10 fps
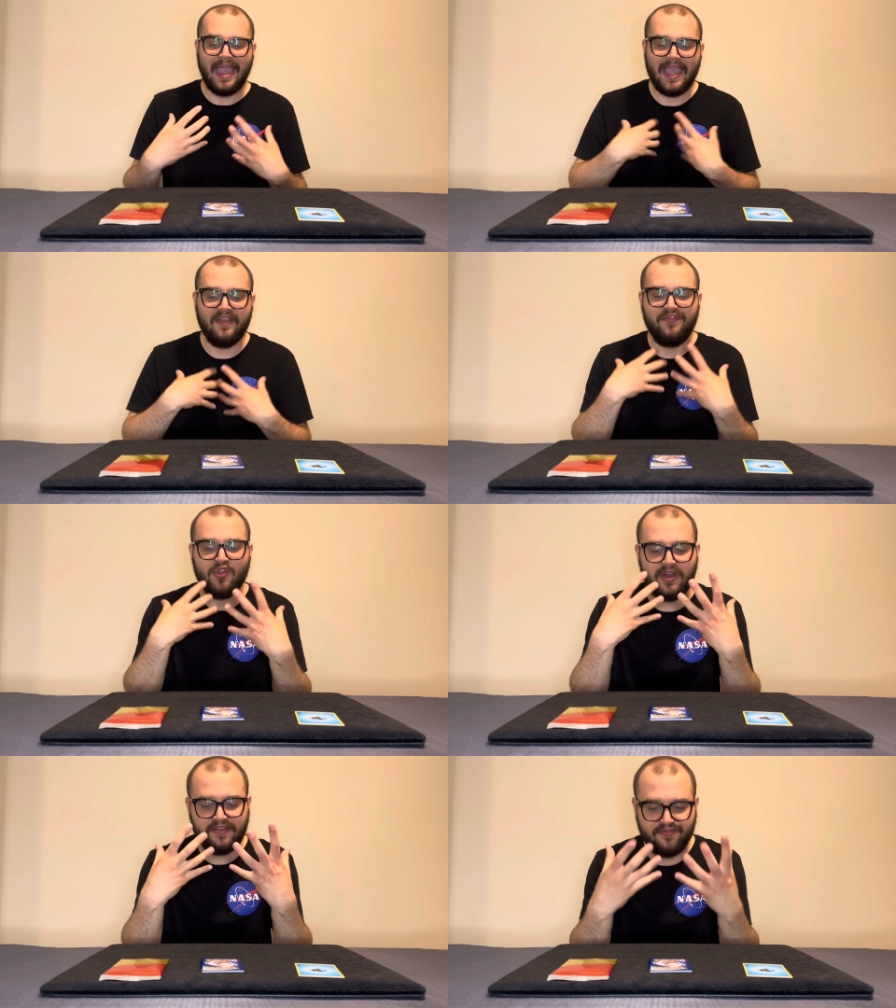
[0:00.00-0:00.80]
If
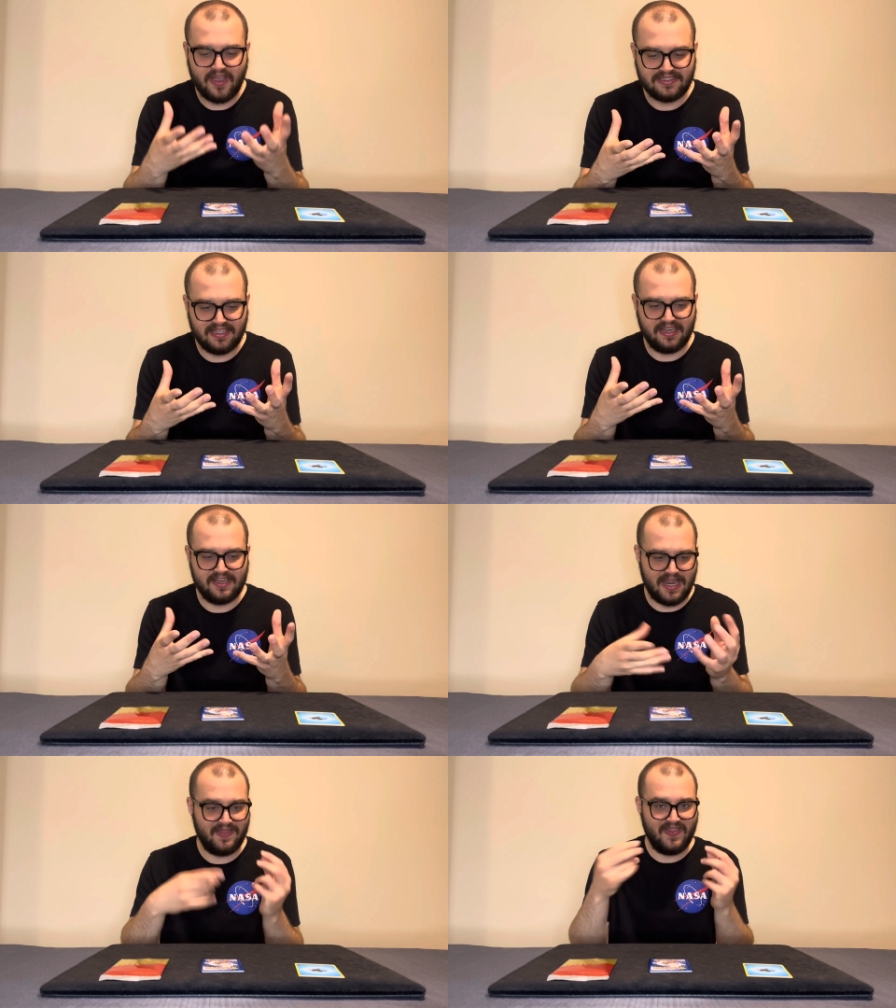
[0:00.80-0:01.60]
you're invested
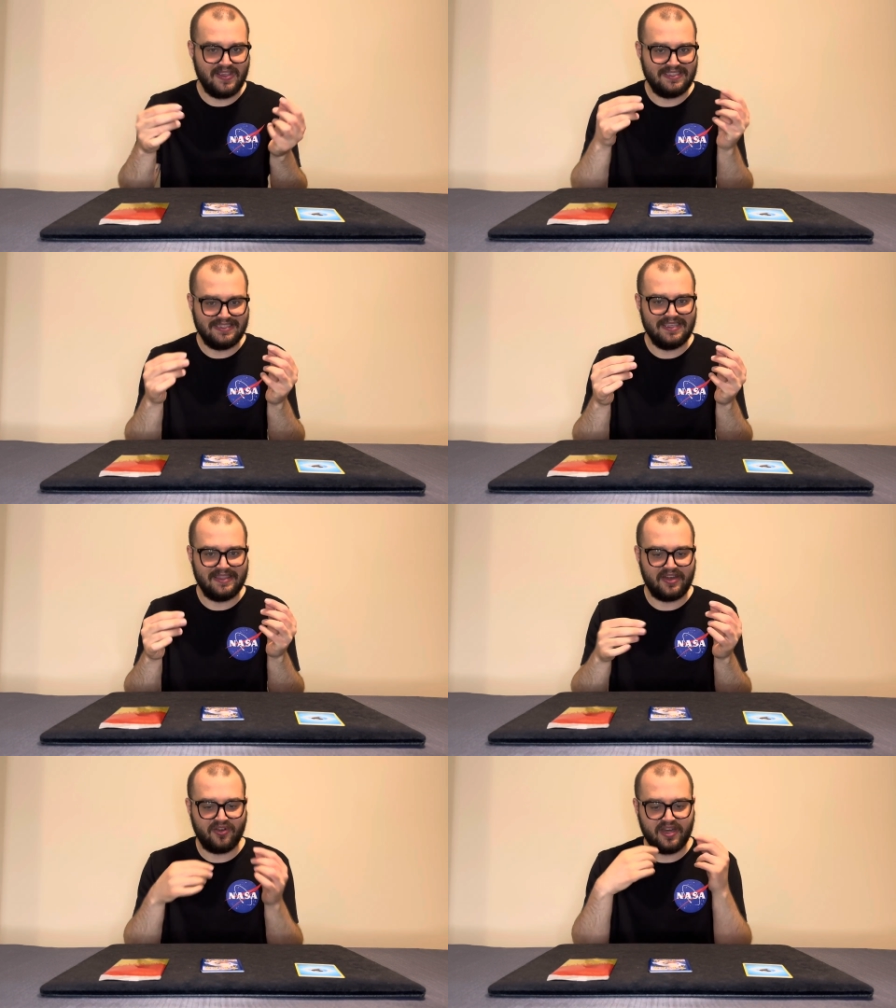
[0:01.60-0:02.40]
in it and they see
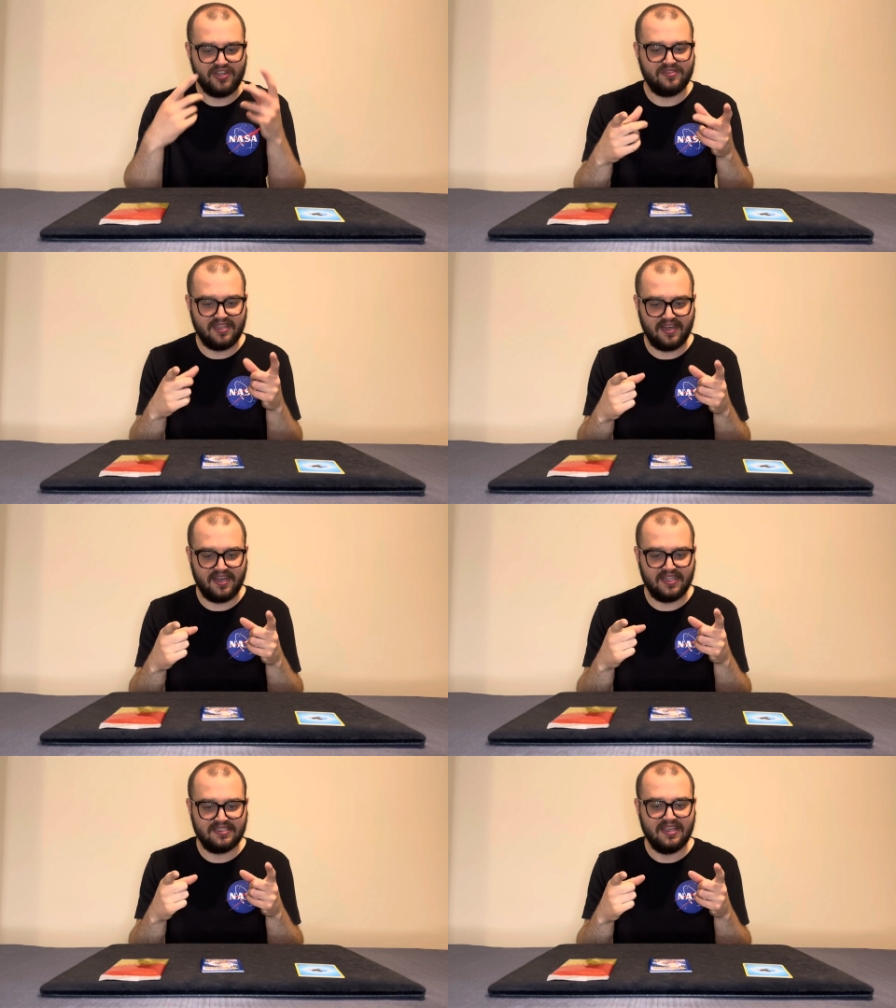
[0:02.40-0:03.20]
that you're interested in
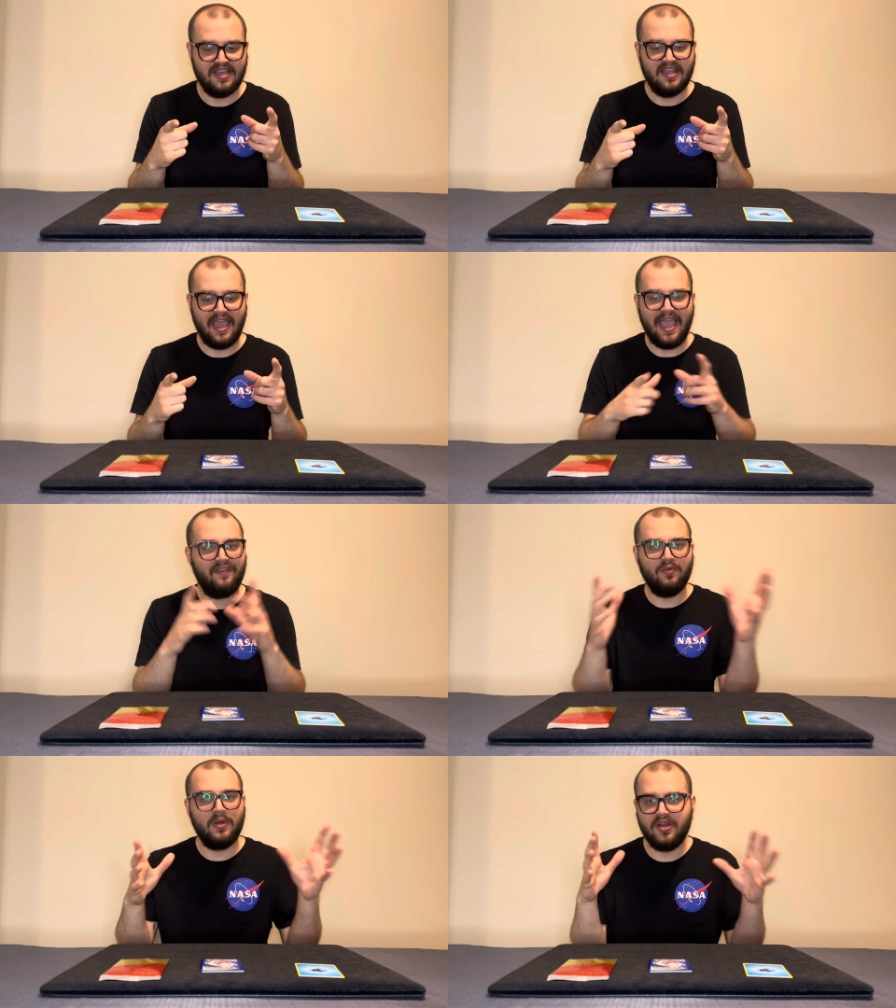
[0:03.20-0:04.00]
it,
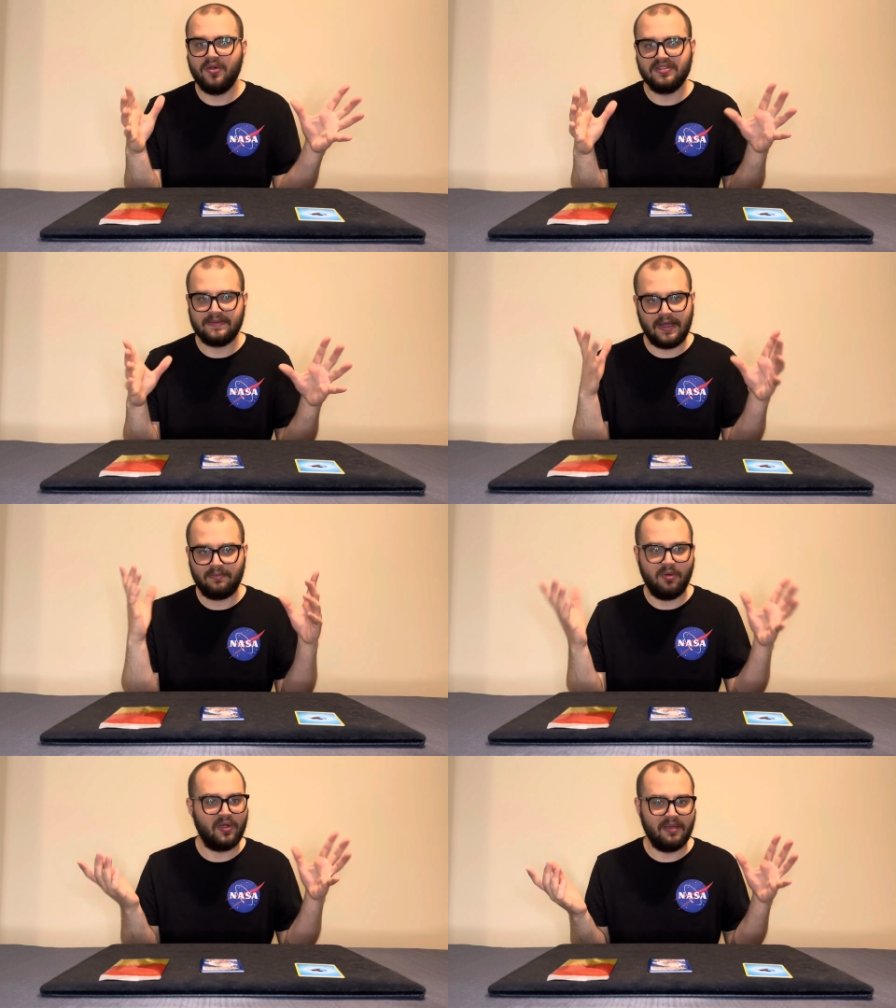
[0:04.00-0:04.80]
everyone knows
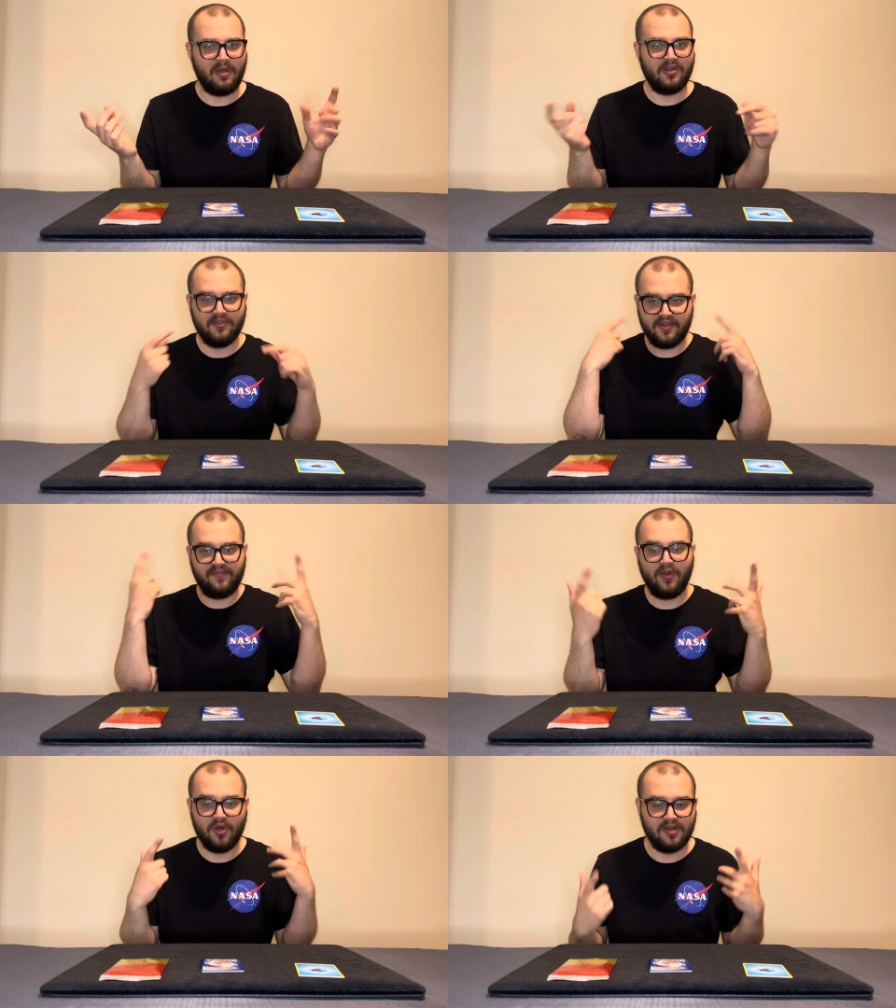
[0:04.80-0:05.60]
about Pokemon or they've
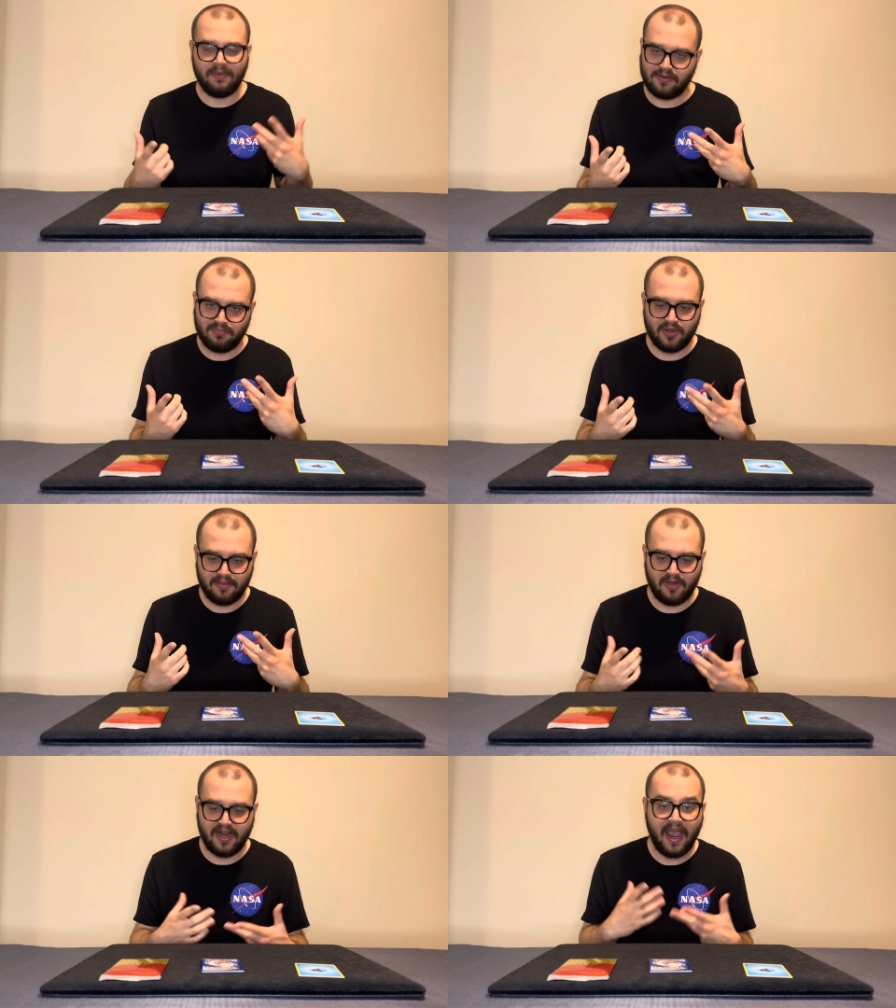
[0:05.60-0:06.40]
heard about
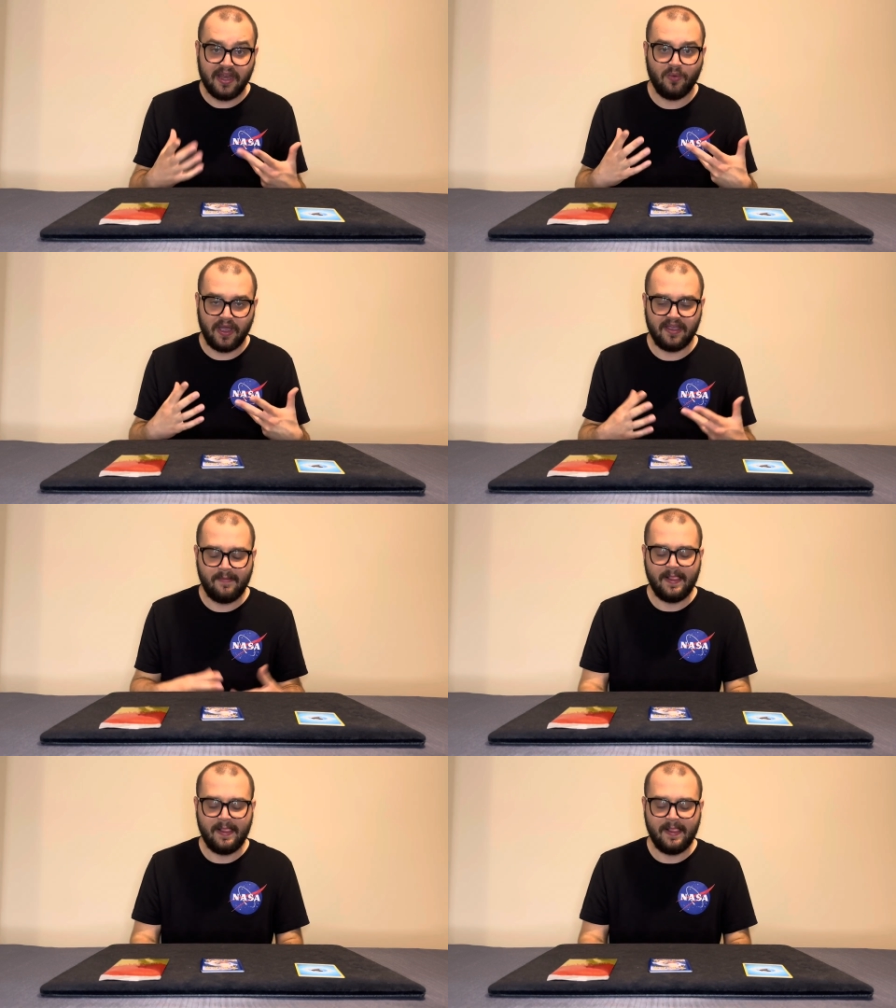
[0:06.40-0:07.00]
Pokemon anyway.